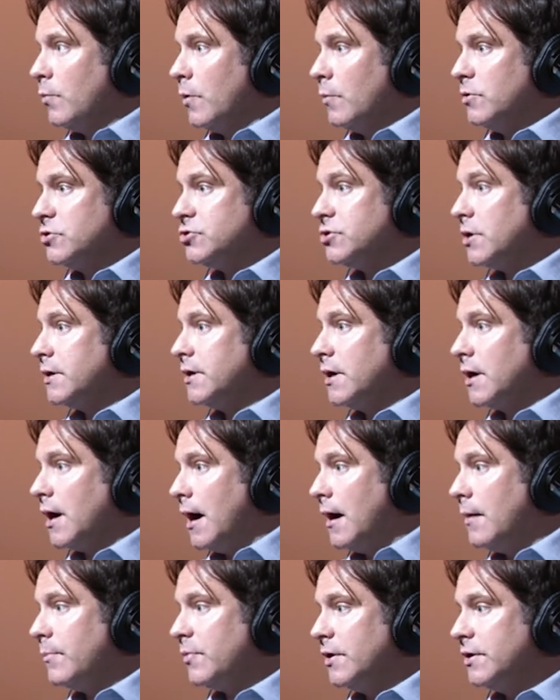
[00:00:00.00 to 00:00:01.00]
with what we're trying to
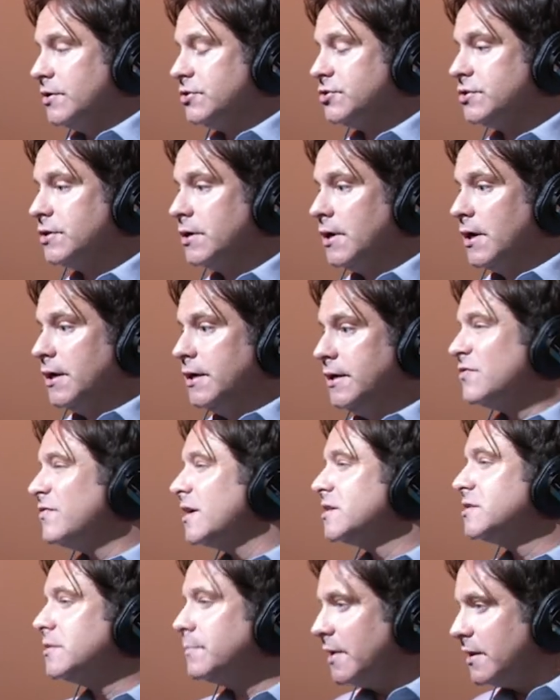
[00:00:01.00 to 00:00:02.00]
accomplish, there's
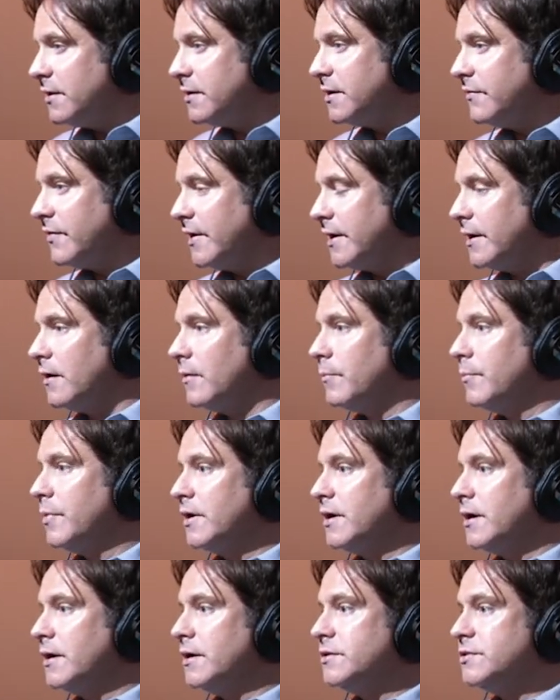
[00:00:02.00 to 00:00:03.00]
flexibility there
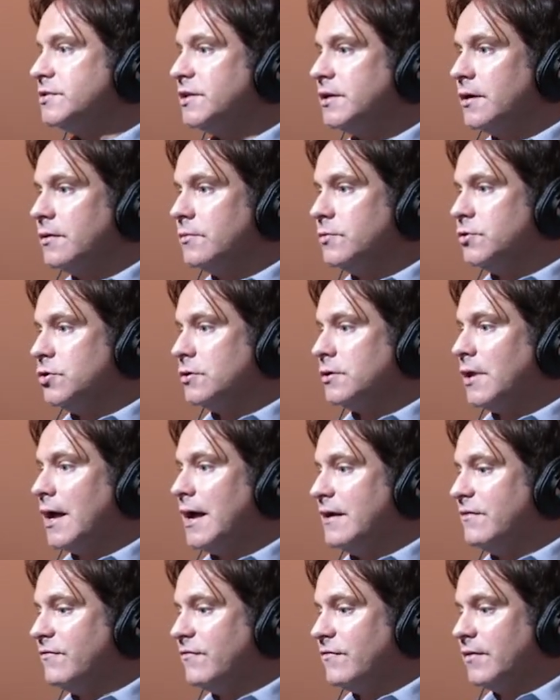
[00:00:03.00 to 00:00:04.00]
yeah. because, you know, your
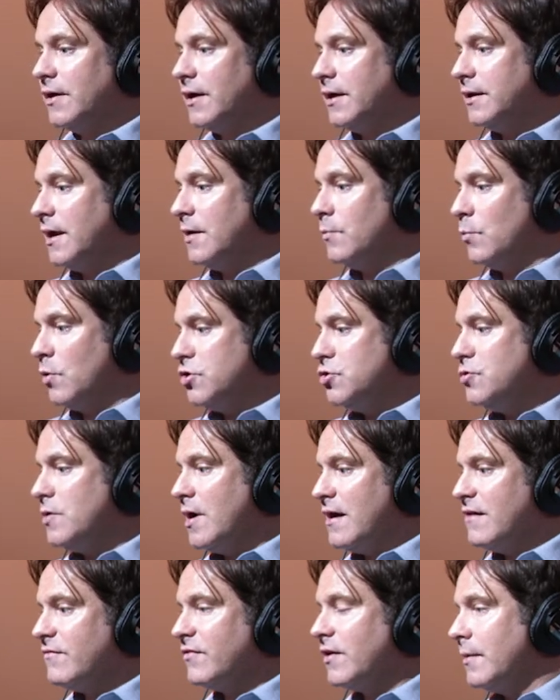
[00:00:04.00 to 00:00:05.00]
life and what
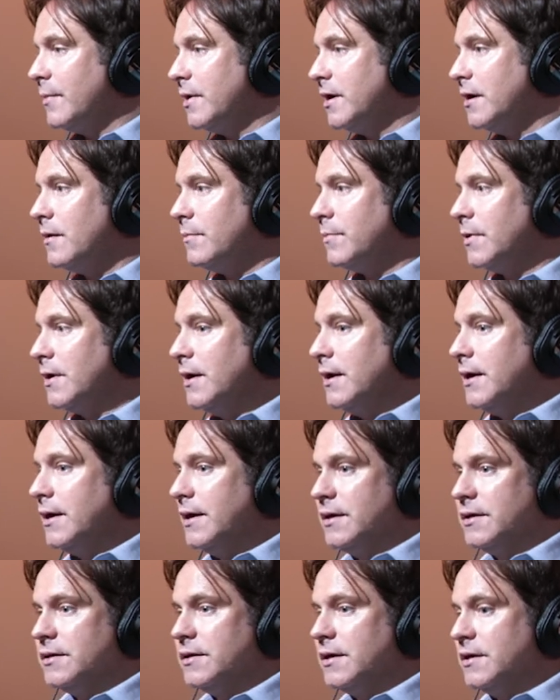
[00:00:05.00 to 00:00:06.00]
you have coming up
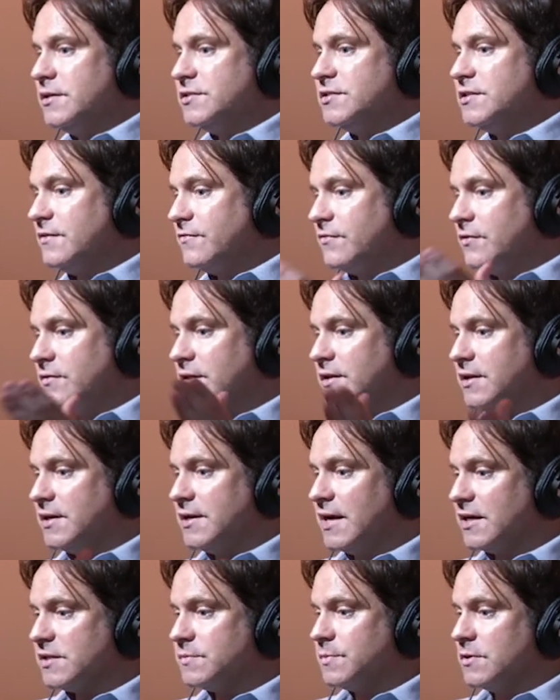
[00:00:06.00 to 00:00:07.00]
is, different than
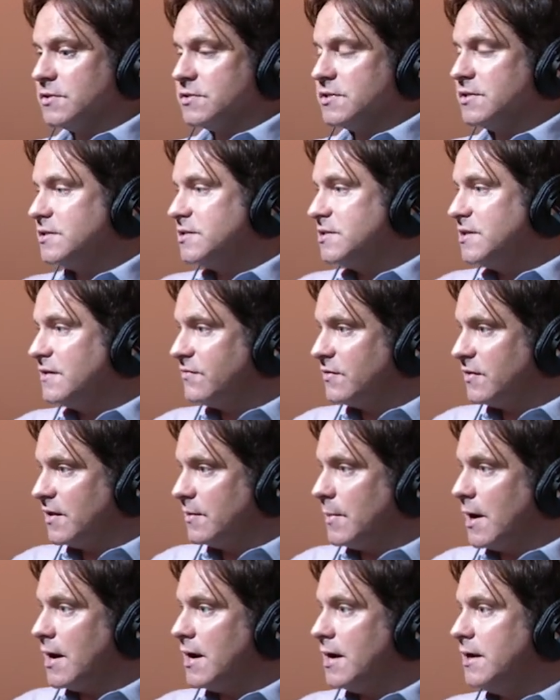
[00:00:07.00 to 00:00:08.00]
the next person, is
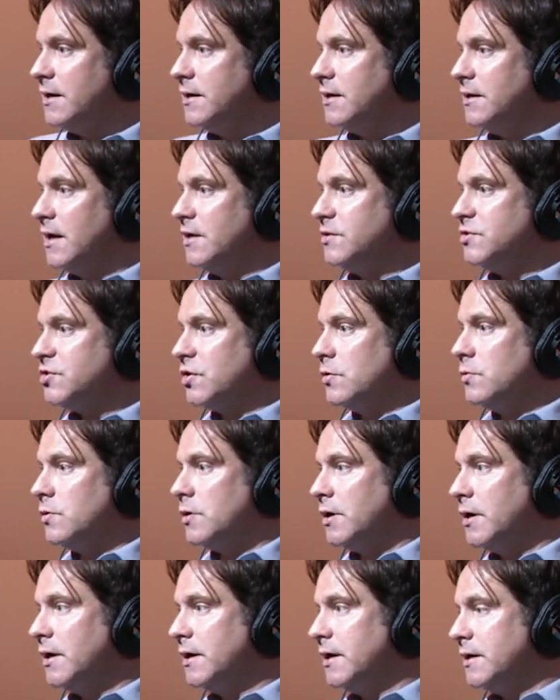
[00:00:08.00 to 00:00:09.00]
different than mine, and
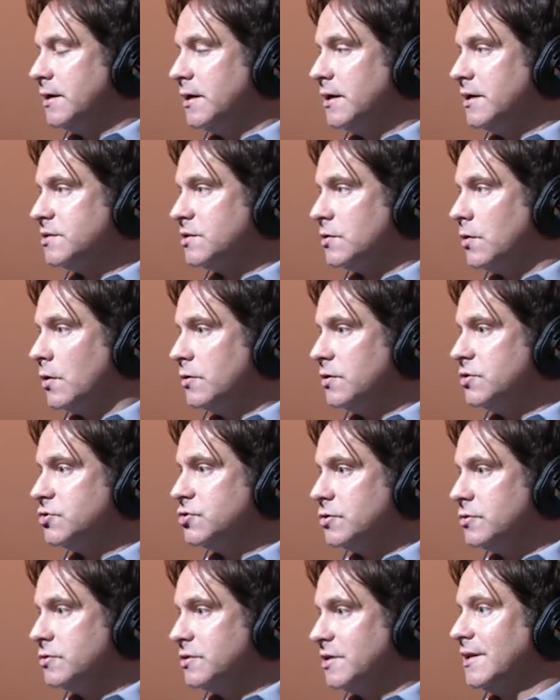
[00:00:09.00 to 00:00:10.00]
so on. And as long
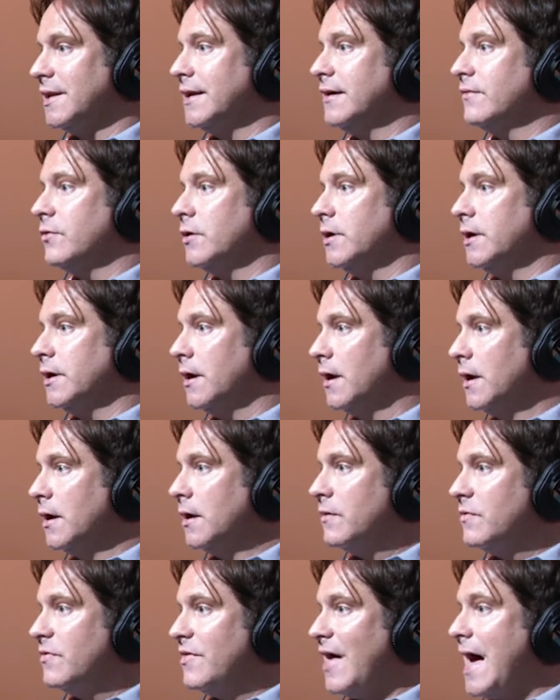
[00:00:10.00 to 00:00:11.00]
as you're delivering
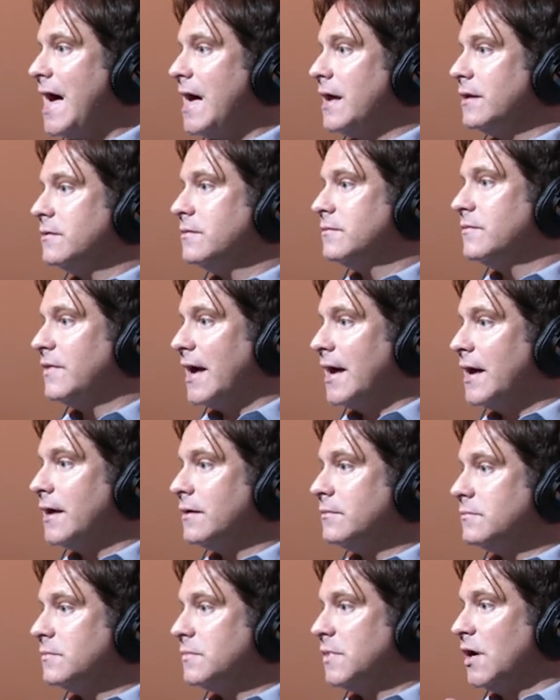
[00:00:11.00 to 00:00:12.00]
that
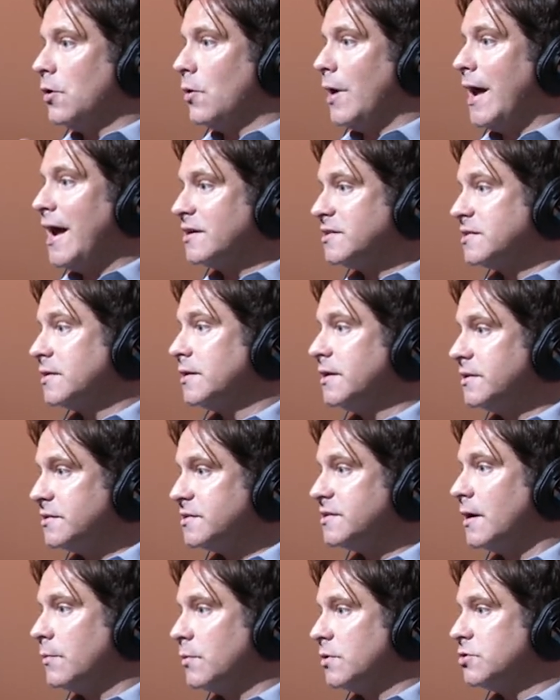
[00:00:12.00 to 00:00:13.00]
that you know
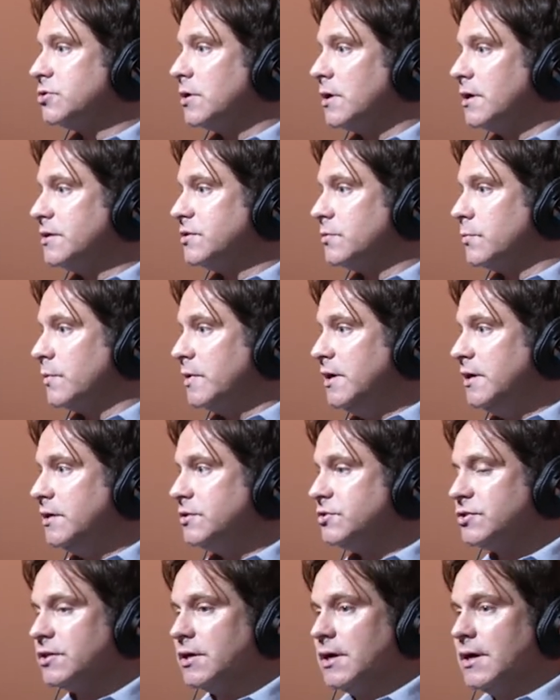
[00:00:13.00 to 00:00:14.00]
excellence that we're trying to
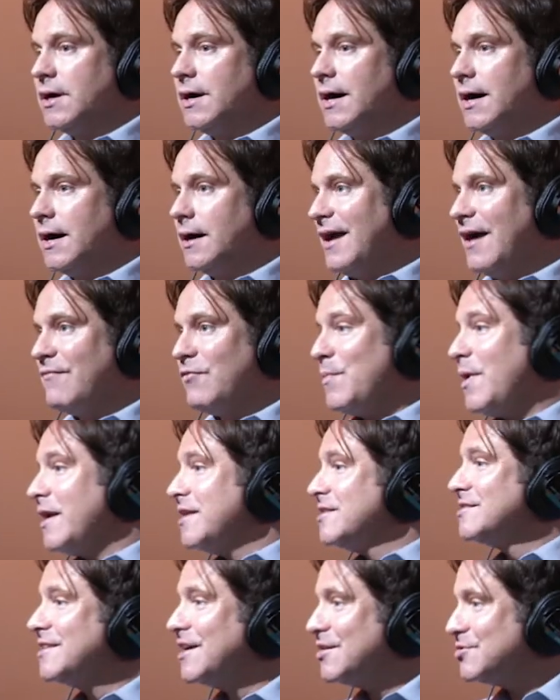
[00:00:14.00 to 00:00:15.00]
reach it,
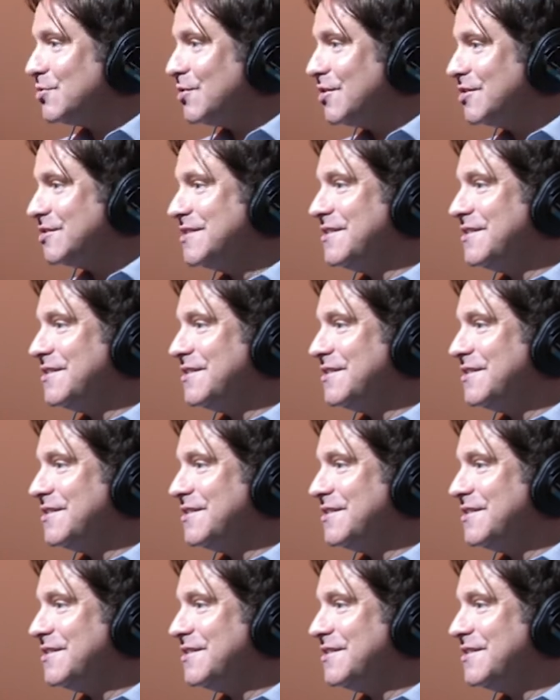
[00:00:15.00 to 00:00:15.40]
everybody's schedule